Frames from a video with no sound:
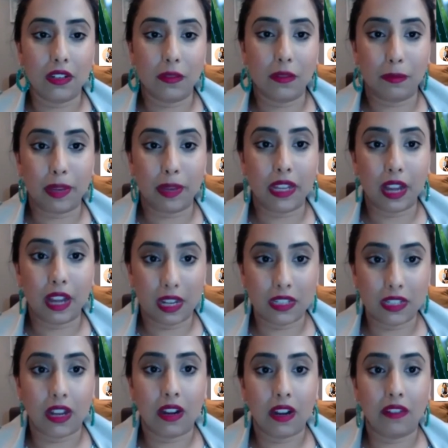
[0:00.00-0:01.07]
because
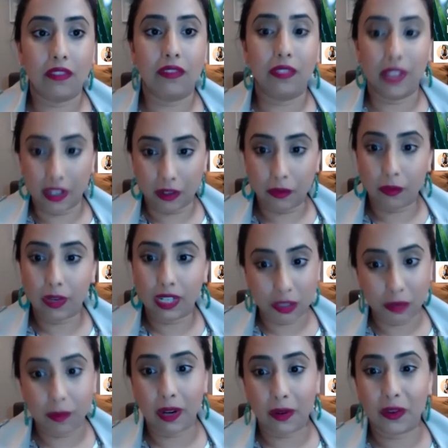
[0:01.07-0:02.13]
of their racial
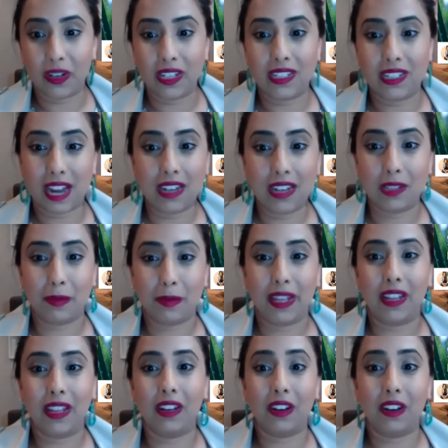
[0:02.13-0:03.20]
minority status
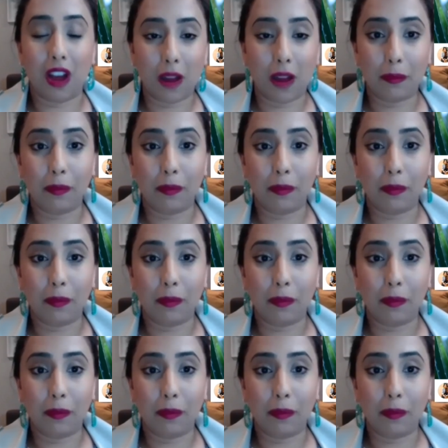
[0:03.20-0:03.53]
being not